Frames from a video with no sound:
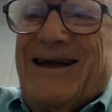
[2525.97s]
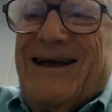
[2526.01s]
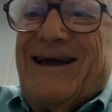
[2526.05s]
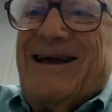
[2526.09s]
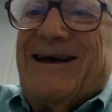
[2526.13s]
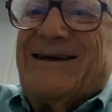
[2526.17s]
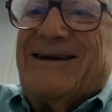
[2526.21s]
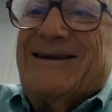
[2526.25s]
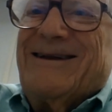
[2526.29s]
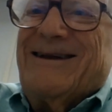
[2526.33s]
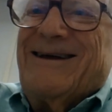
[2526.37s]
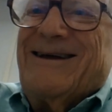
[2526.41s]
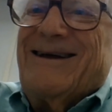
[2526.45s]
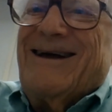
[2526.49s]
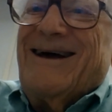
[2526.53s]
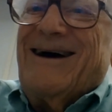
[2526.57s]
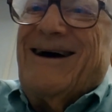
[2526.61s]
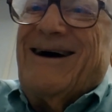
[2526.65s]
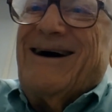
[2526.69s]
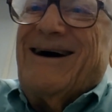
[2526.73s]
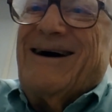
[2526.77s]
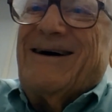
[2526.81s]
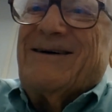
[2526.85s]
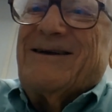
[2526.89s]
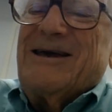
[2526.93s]
And
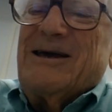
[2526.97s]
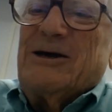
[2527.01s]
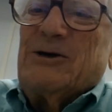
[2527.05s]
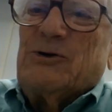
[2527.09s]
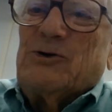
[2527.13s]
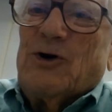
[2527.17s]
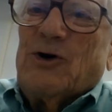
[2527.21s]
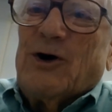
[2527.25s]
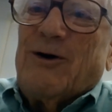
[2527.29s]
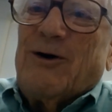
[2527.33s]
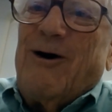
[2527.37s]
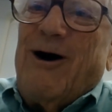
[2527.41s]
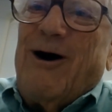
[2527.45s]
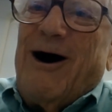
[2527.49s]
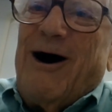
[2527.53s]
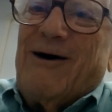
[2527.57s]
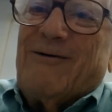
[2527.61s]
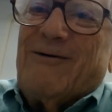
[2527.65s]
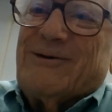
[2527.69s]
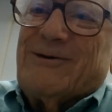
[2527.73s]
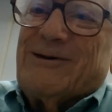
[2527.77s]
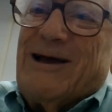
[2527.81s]
he took off.